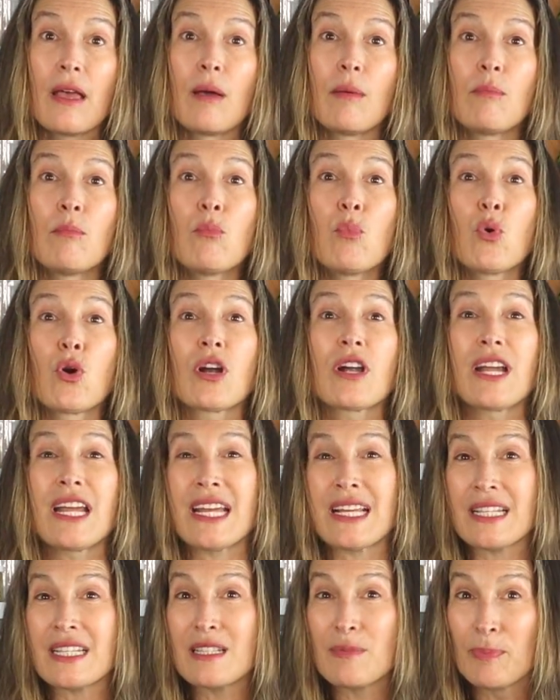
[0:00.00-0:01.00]
more
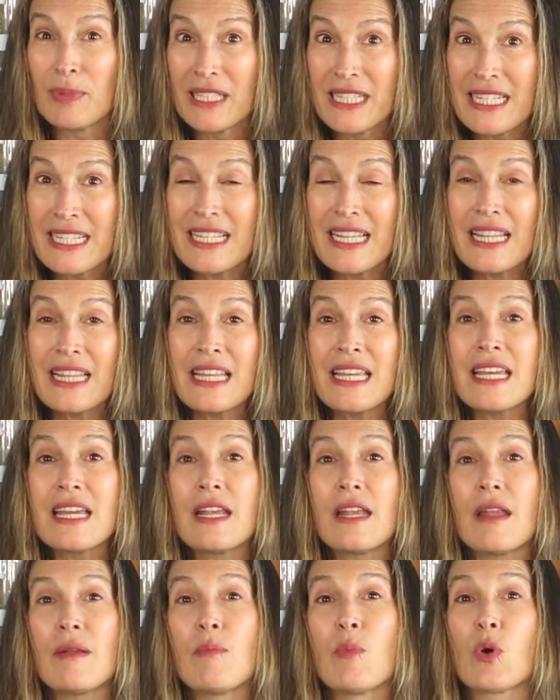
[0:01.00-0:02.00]
explicitly
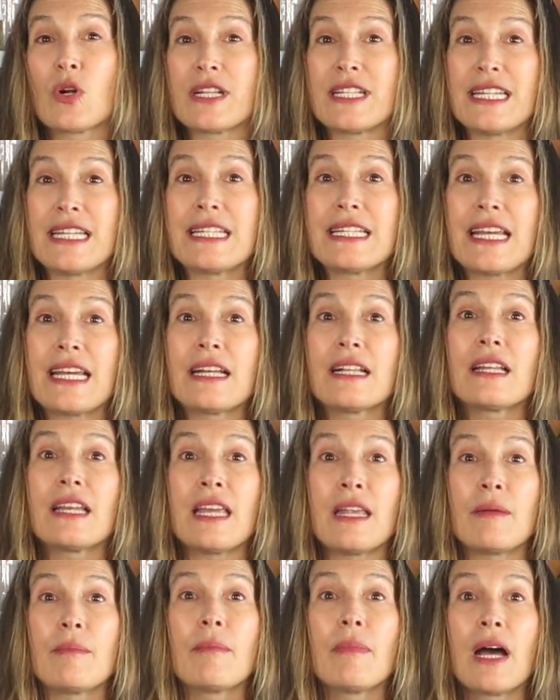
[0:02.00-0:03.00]
and in more detail
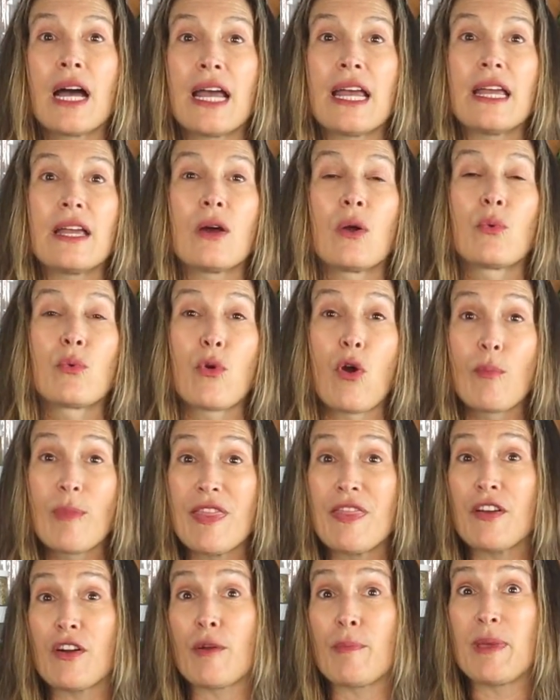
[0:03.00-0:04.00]
in my
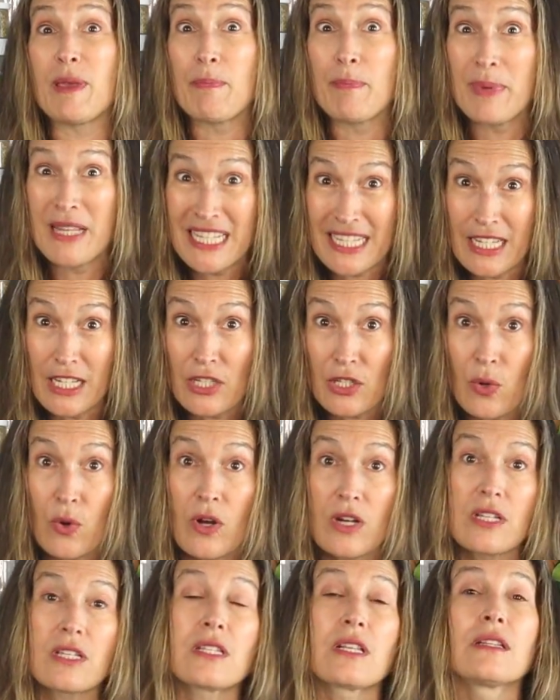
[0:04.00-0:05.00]
aromatherapy business
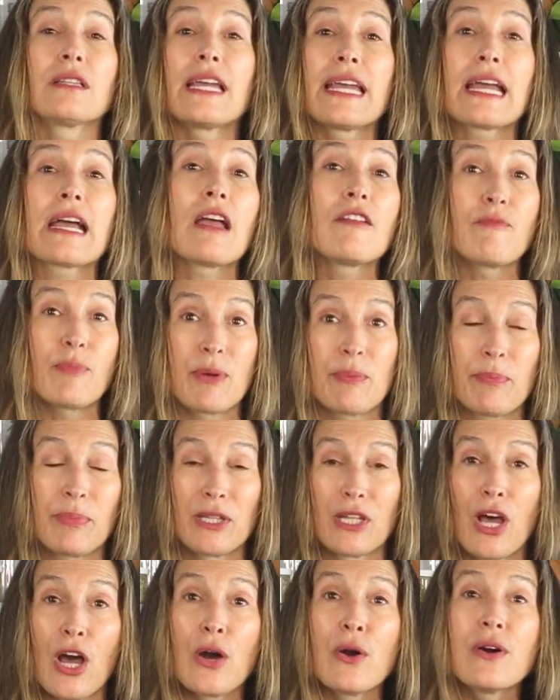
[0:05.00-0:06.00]
course, the link I've put
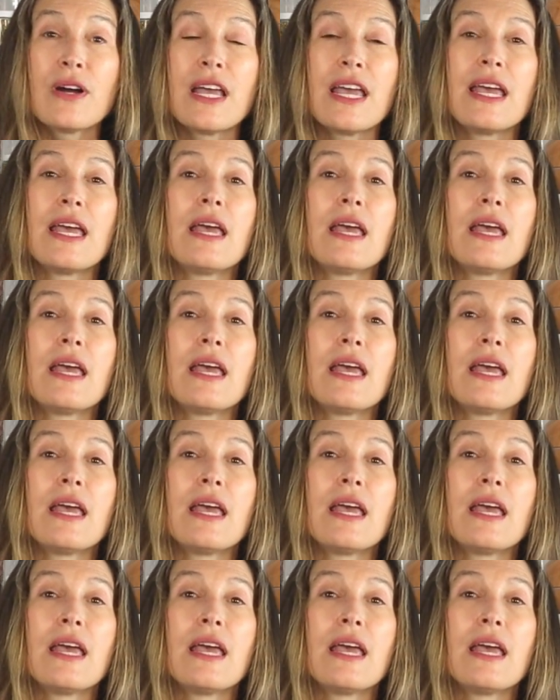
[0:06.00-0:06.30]
below.